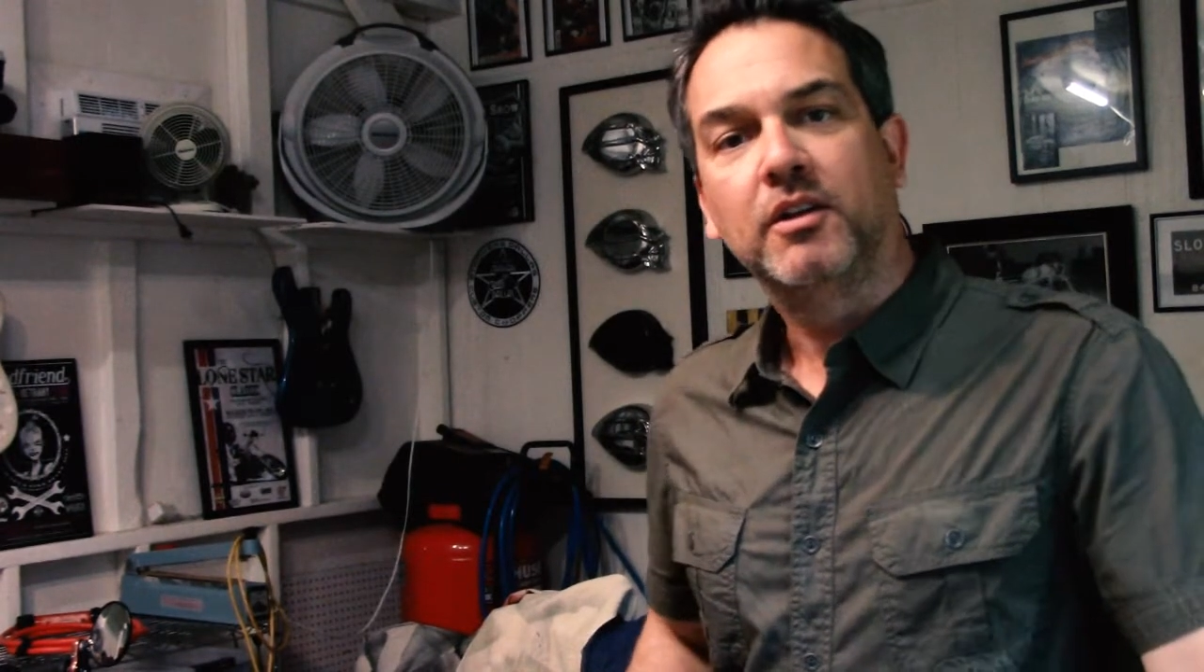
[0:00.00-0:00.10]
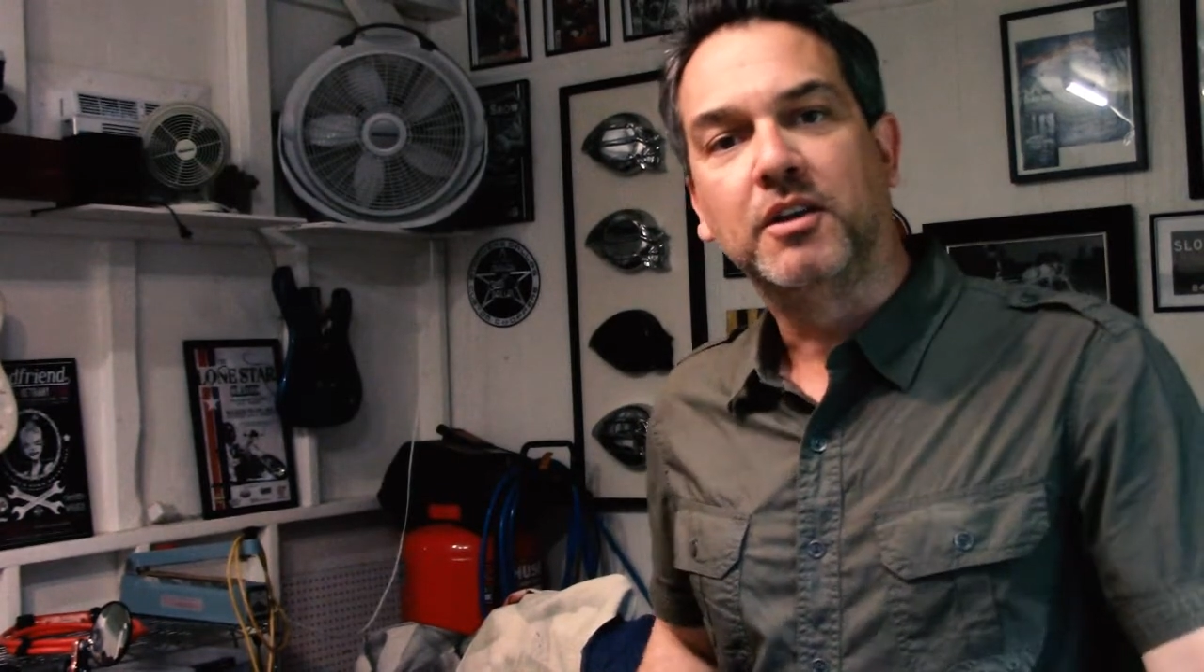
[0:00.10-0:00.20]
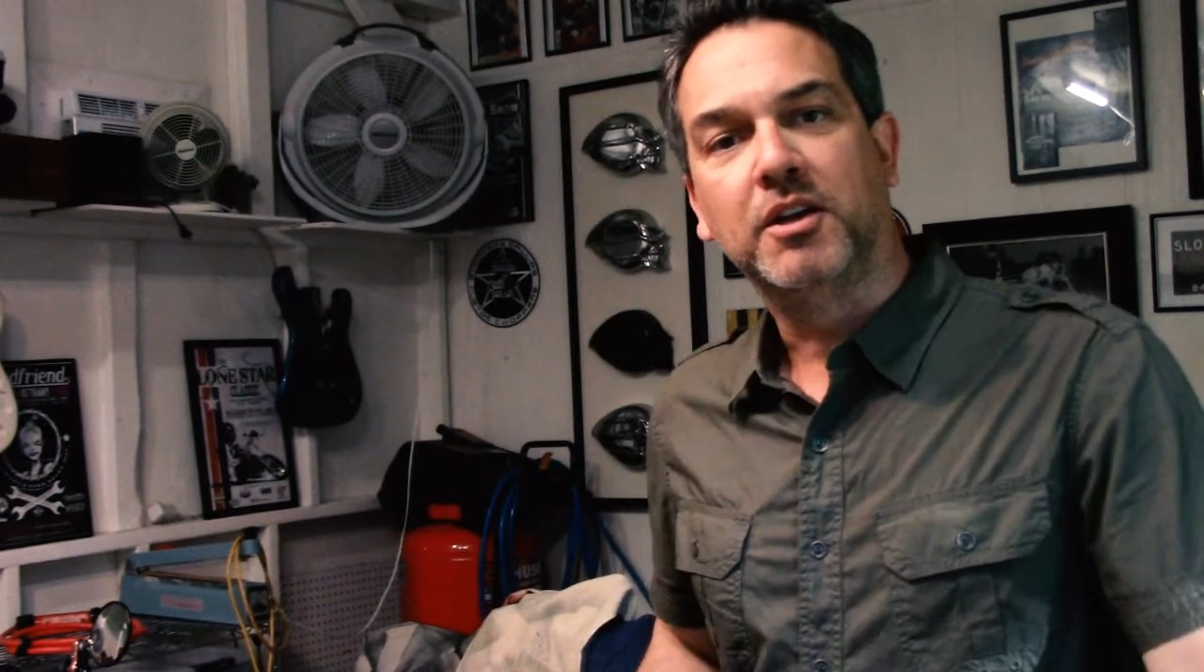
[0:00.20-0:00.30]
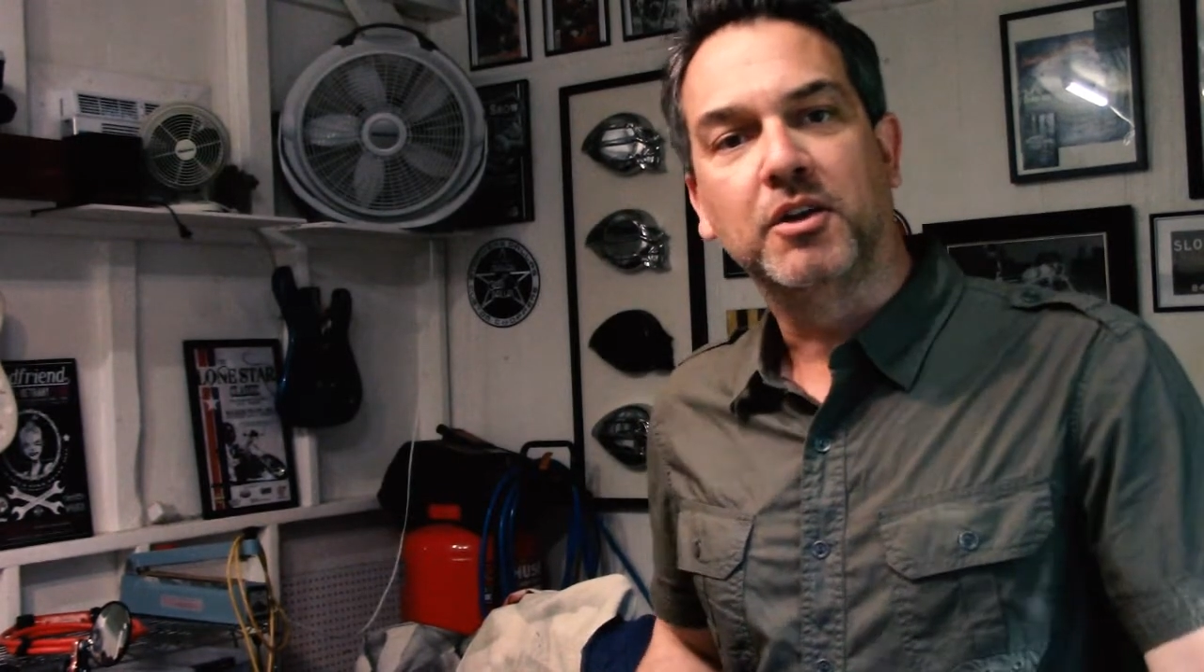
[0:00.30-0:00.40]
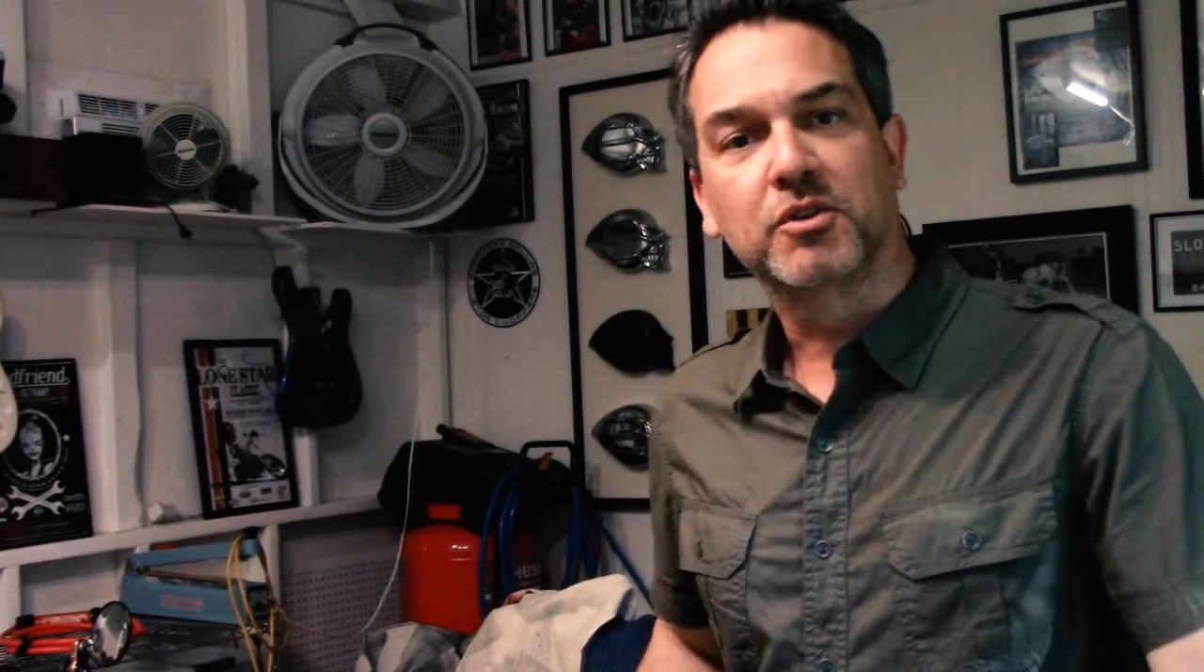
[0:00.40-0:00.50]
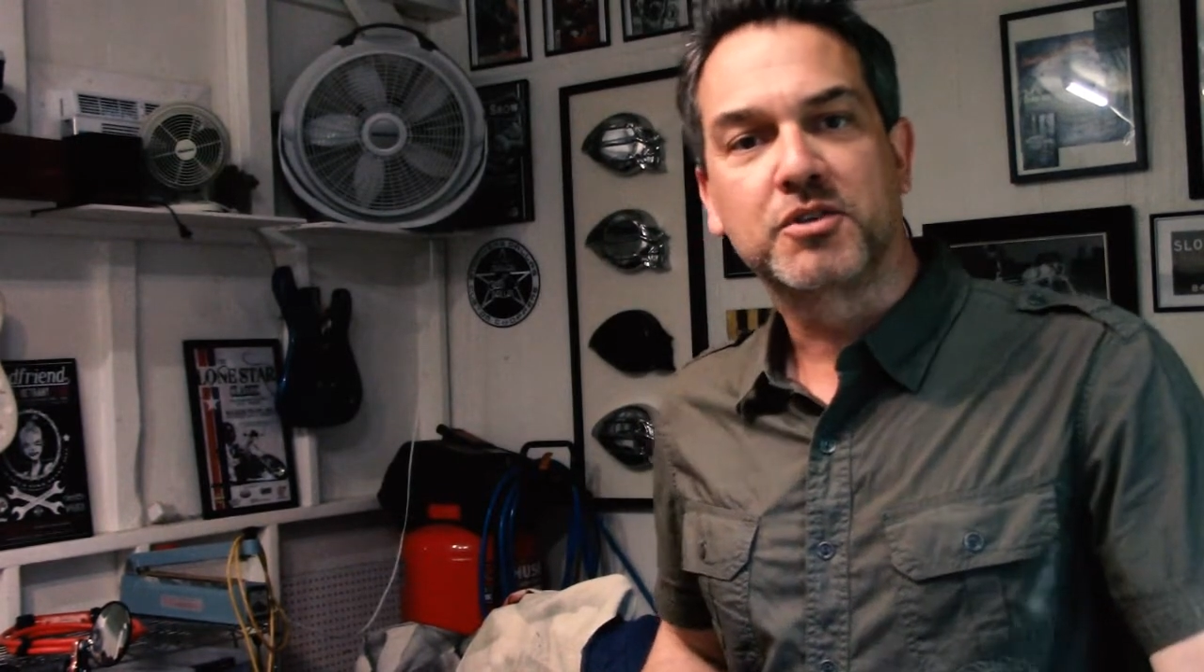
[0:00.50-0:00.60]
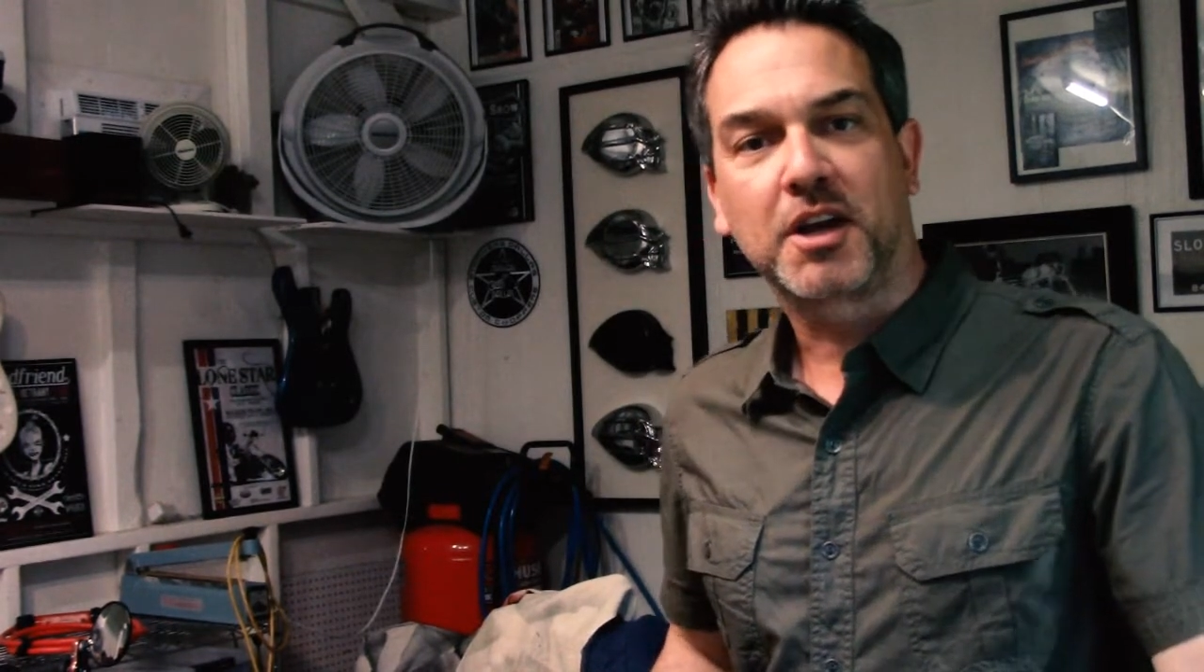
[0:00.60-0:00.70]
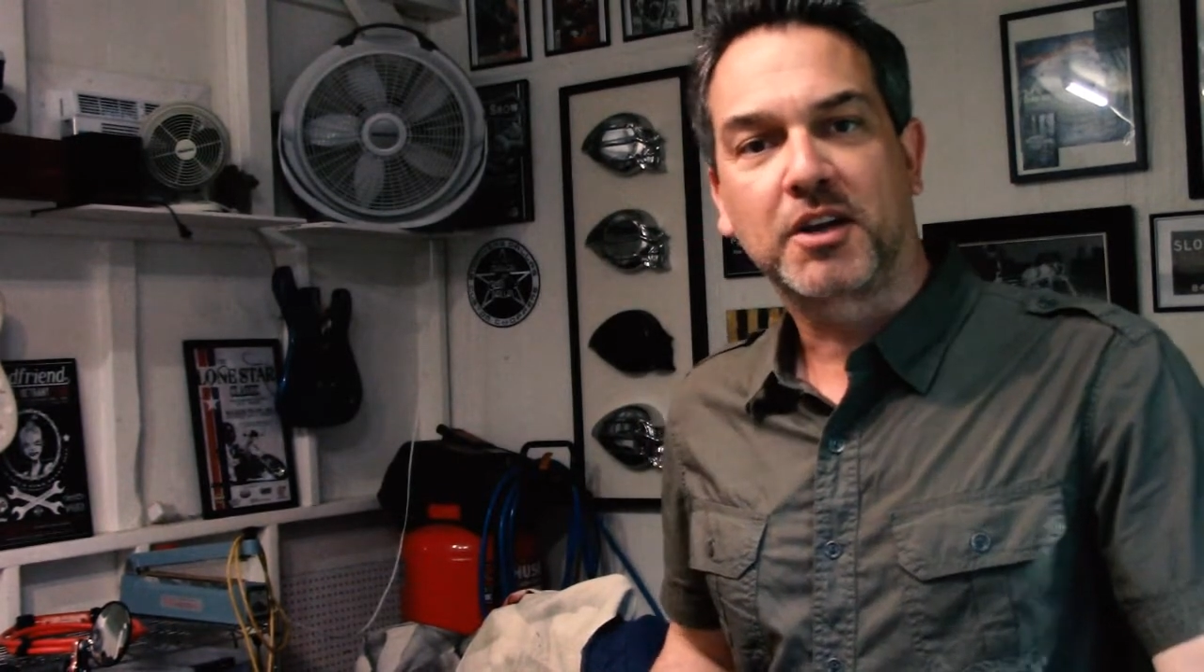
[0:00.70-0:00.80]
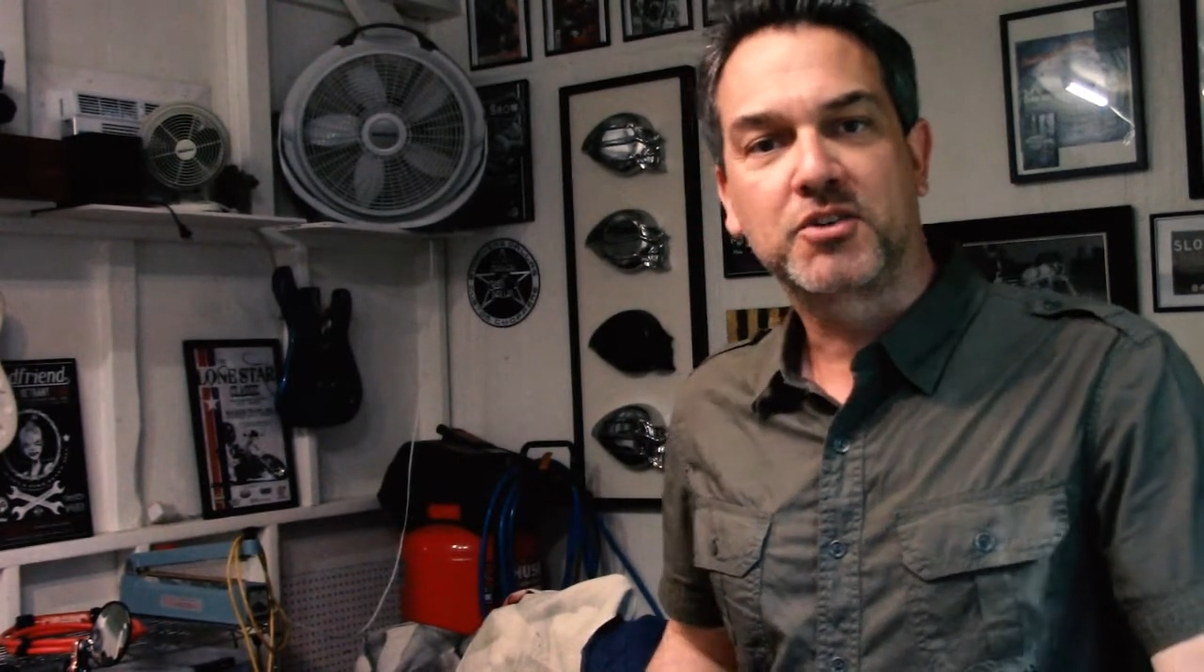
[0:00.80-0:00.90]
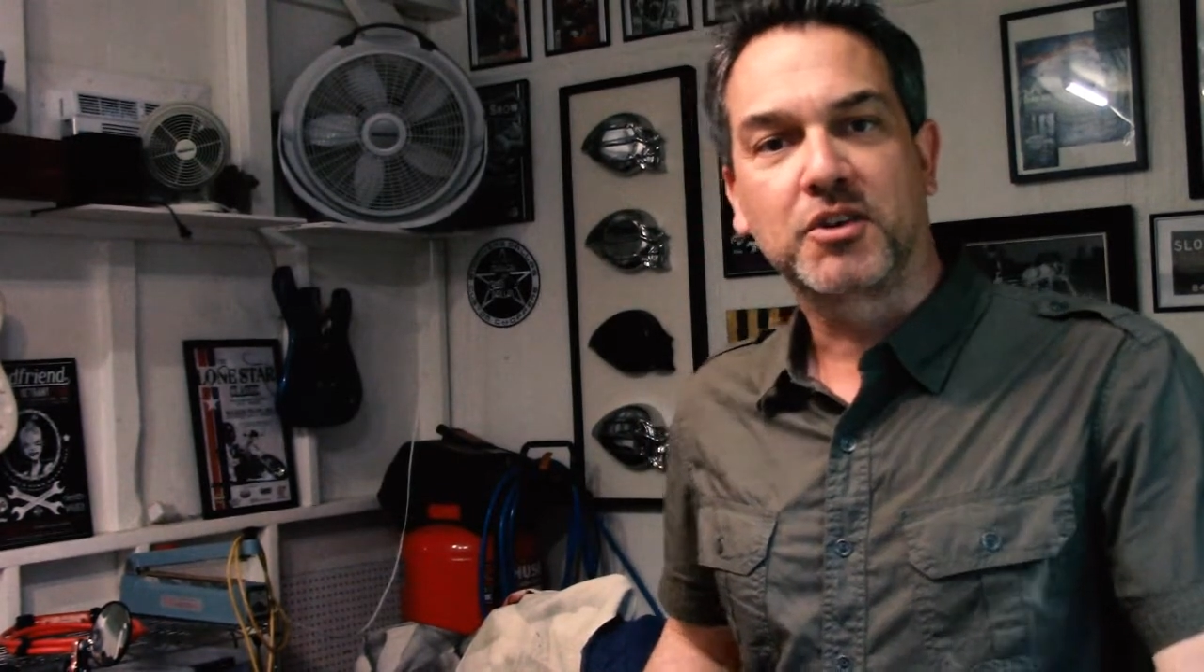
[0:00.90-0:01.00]
gear
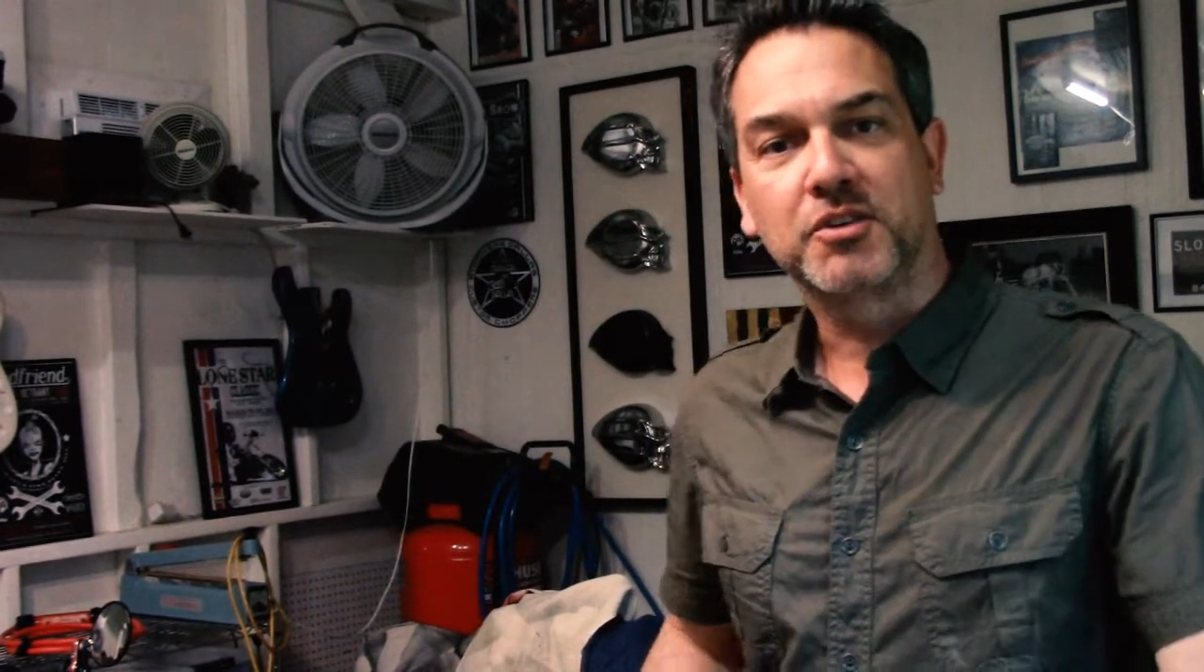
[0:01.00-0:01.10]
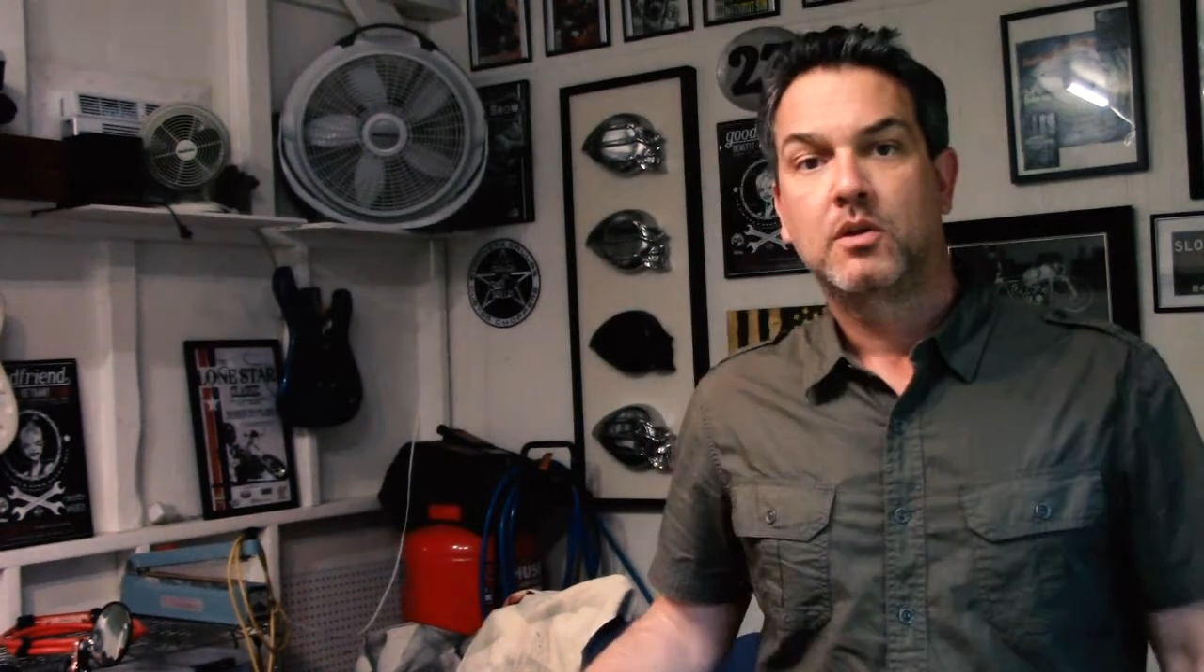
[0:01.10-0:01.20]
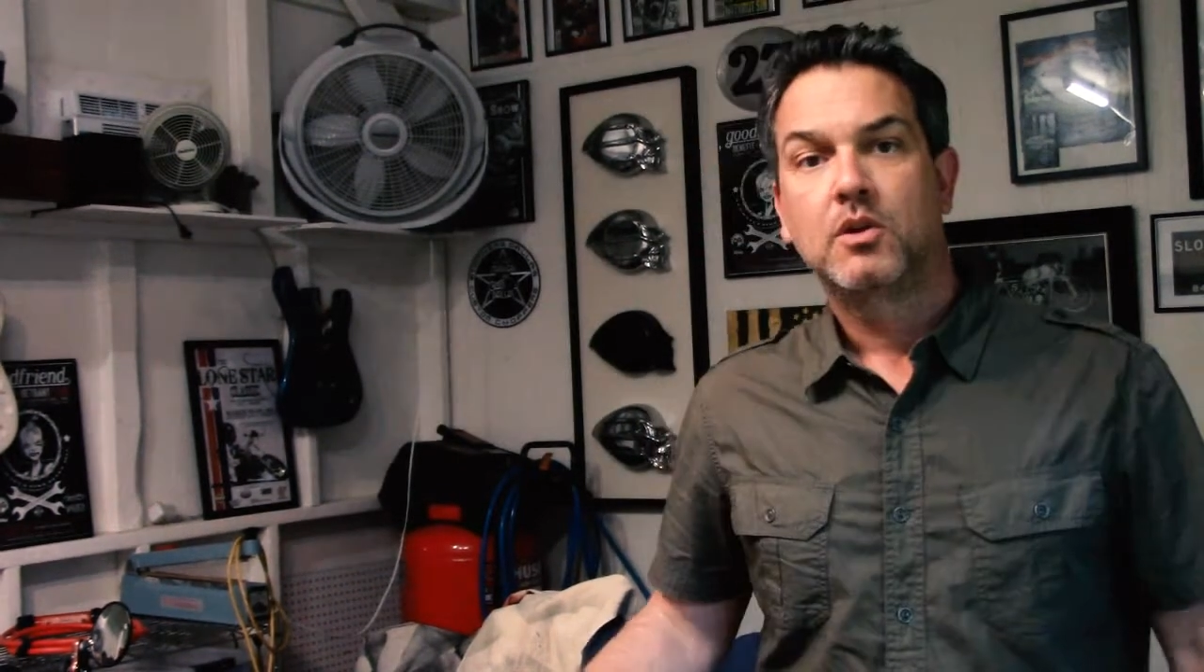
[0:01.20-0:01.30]
section.